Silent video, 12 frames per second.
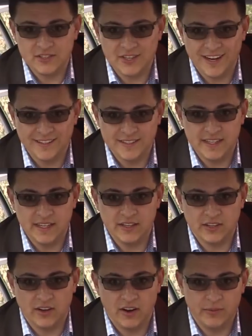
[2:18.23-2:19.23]
child seat in the
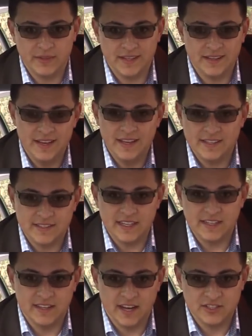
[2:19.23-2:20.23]
car with the
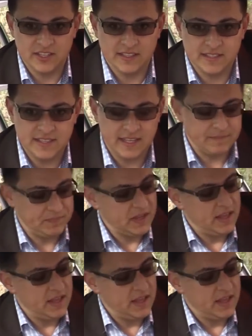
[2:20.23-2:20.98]
seat touching the seat.